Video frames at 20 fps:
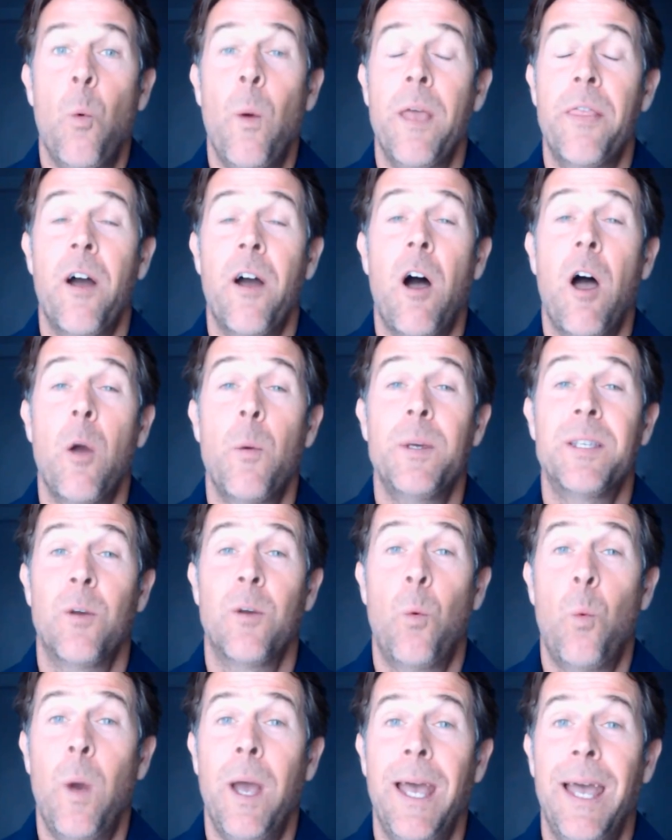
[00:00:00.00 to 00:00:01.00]
whether I
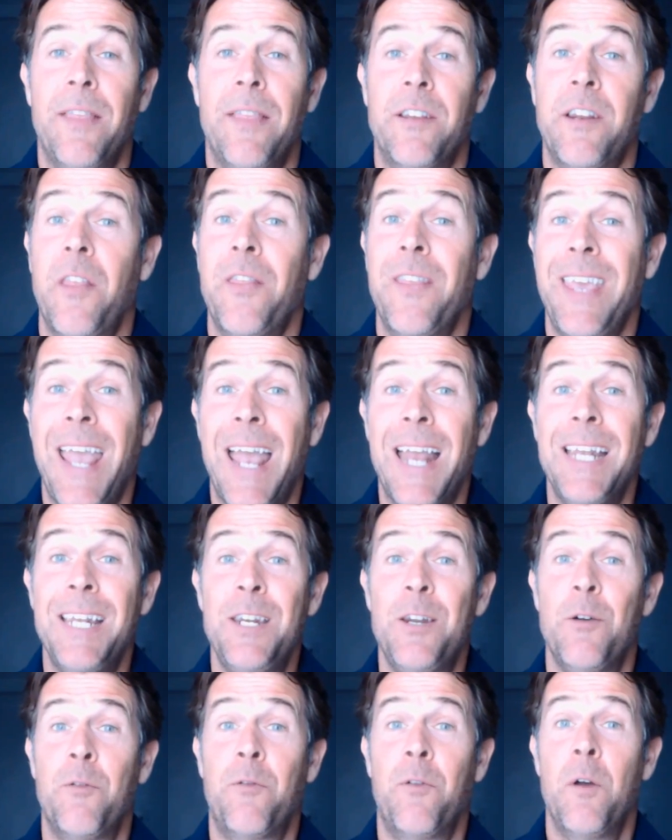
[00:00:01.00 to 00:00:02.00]
was aware that at the
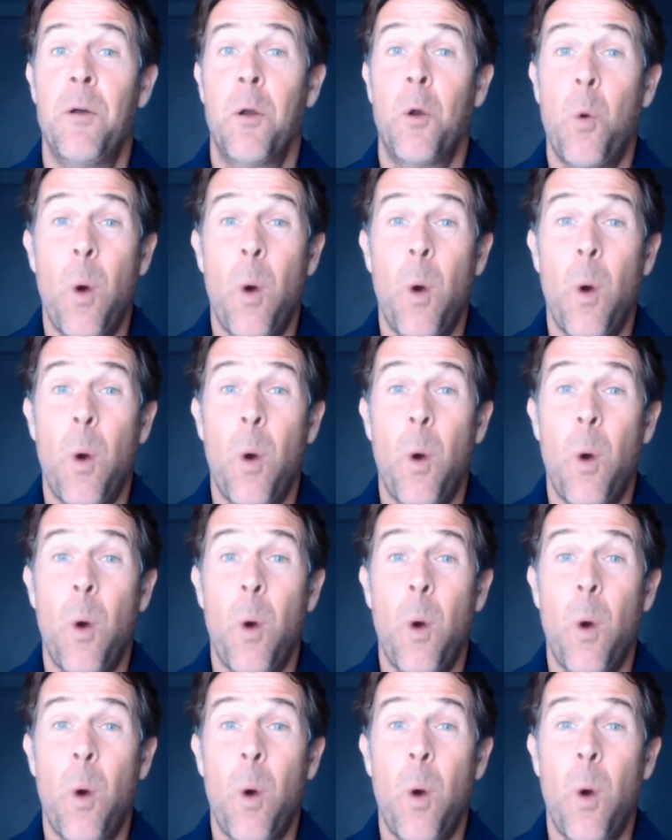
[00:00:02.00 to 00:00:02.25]
end of